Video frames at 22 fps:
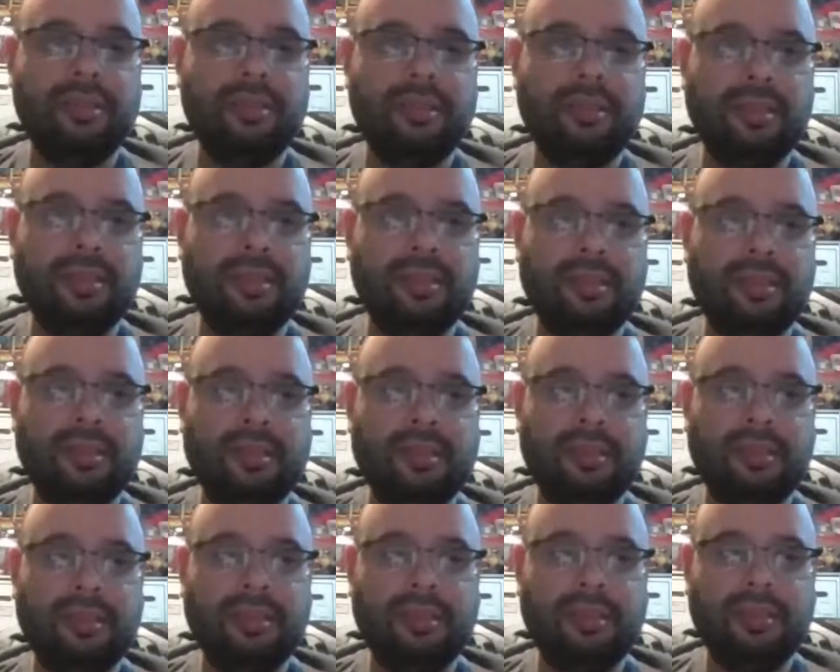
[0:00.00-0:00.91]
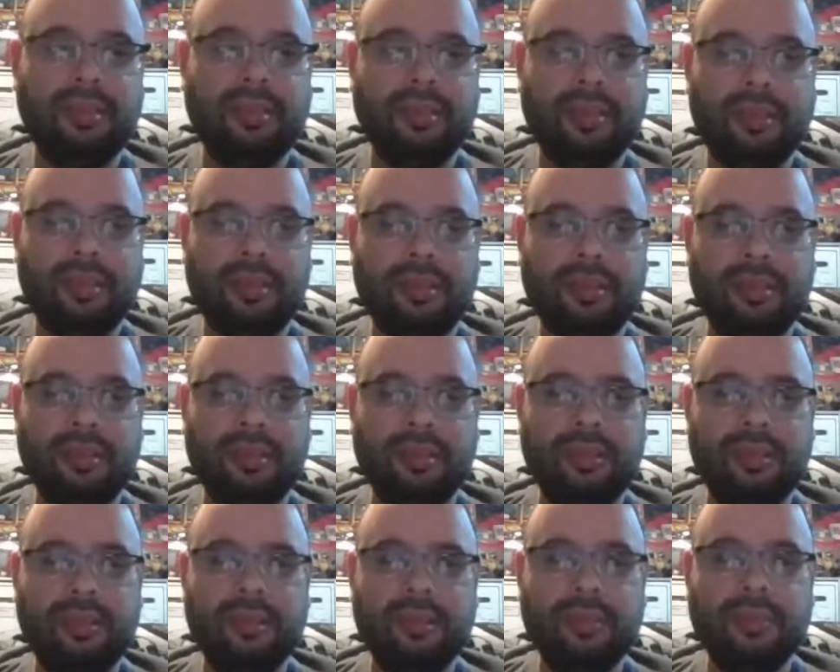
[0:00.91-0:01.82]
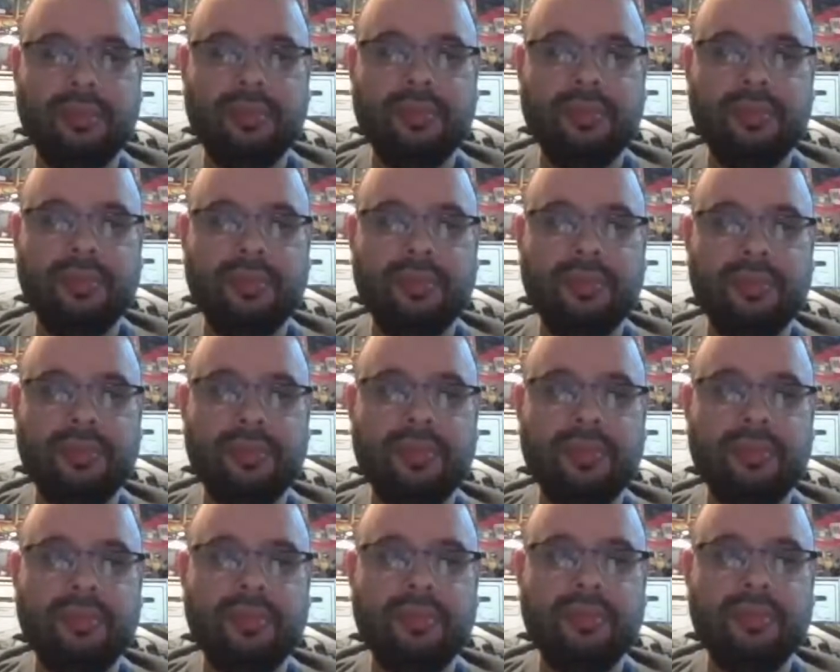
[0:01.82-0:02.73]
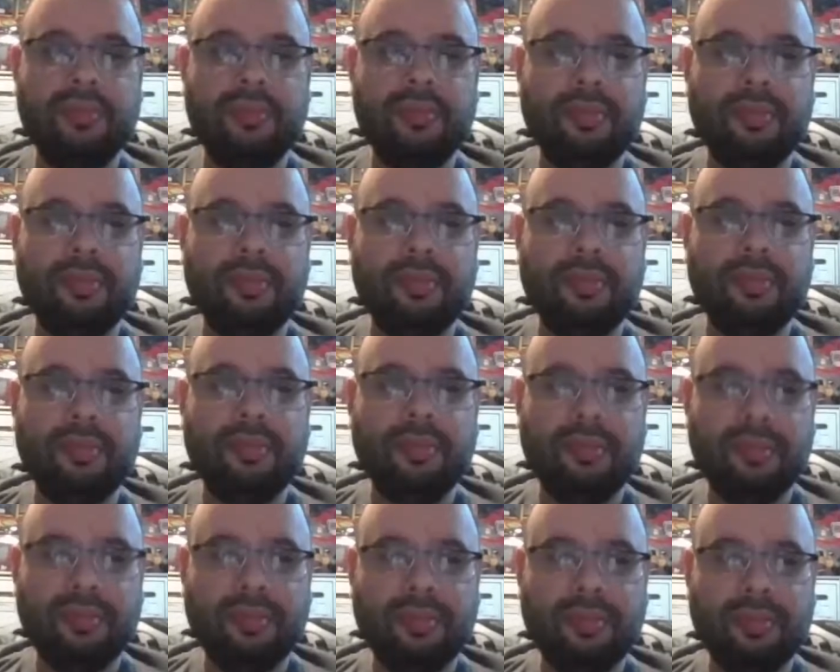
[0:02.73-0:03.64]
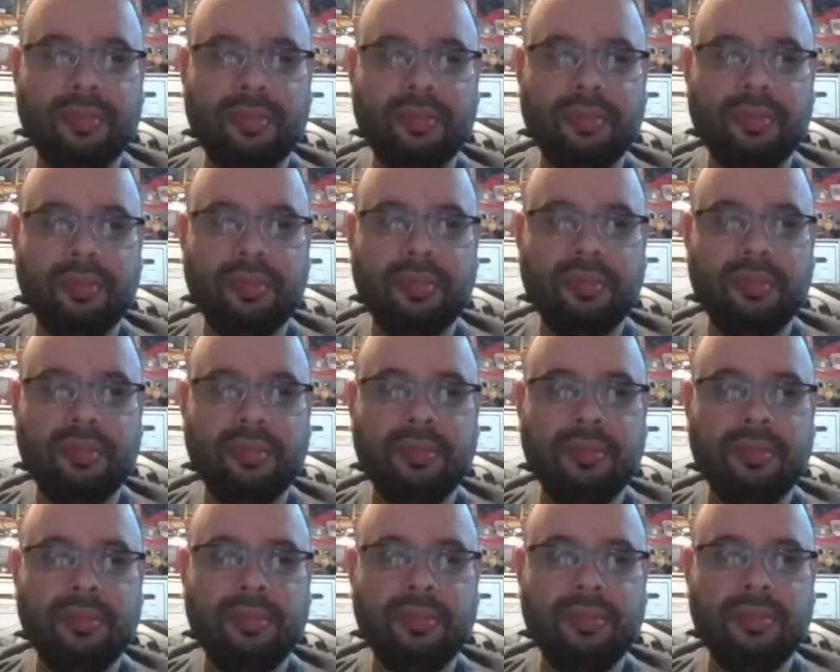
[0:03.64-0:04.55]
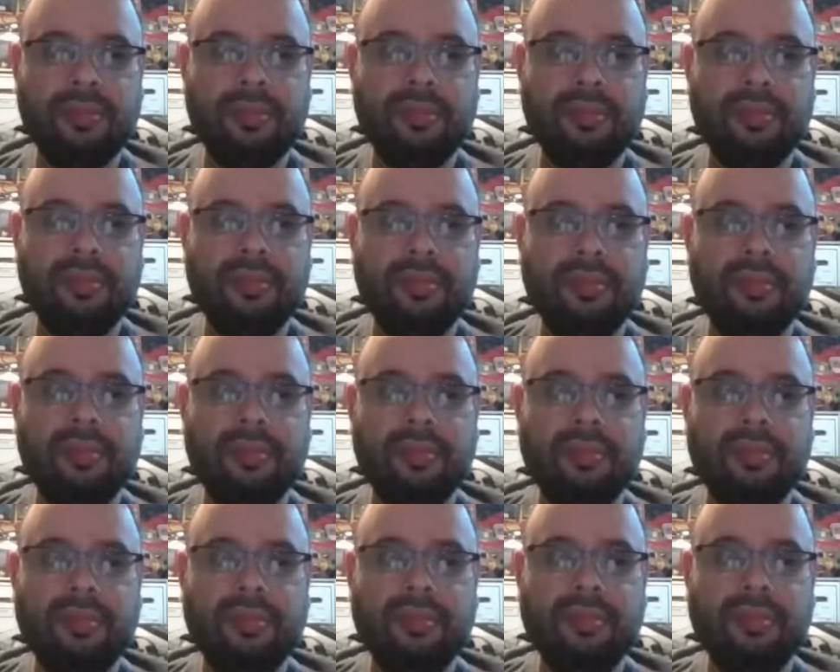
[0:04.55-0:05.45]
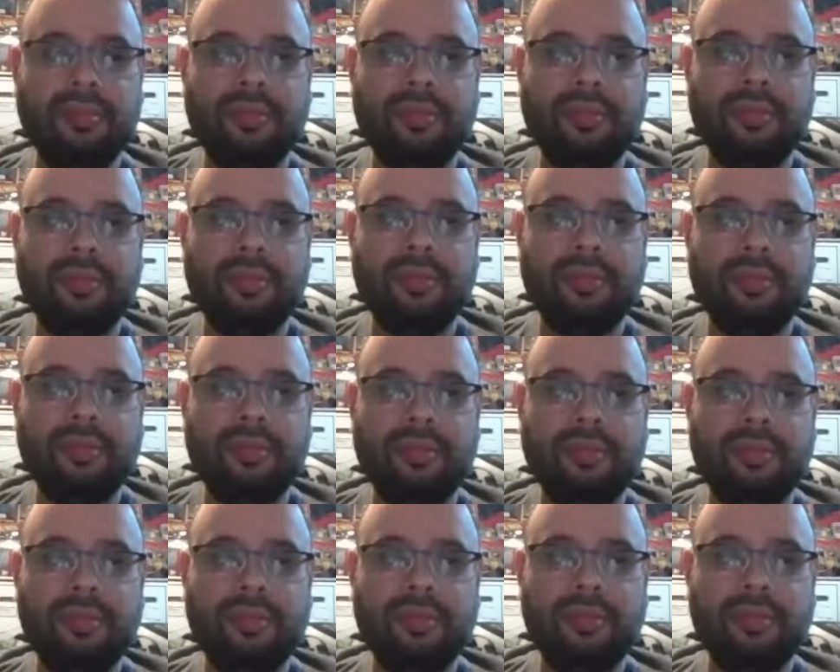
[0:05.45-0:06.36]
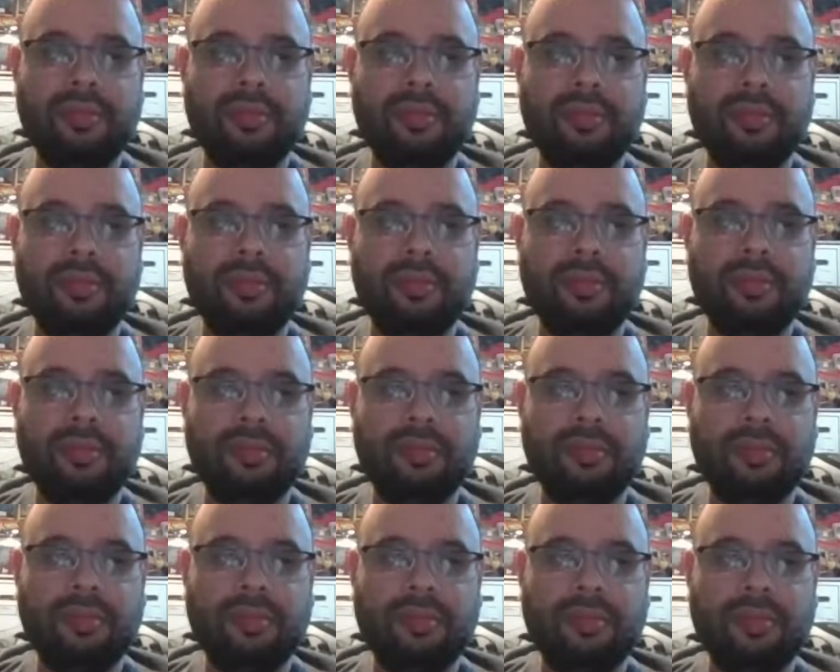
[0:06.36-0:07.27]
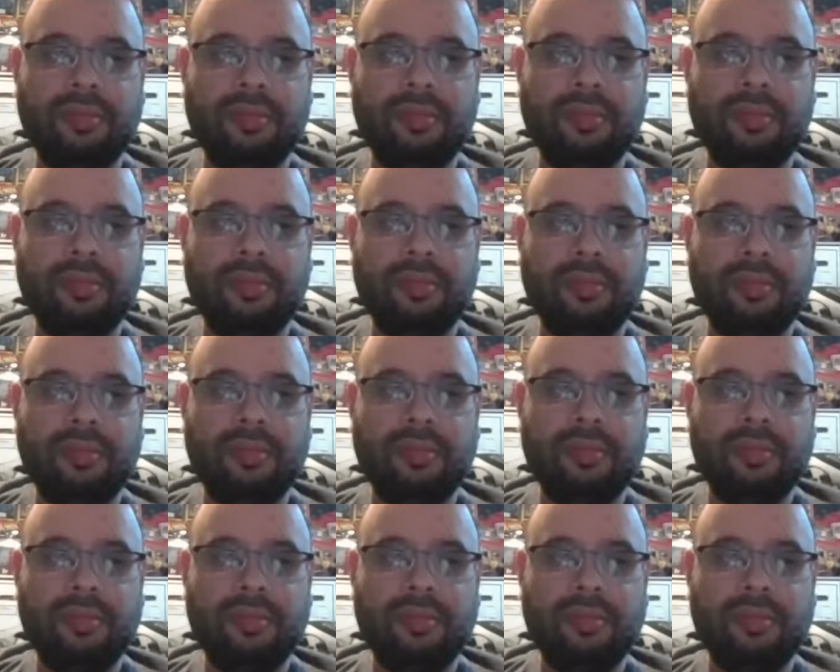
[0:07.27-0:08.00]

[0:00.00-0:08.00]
The person shown says nothing.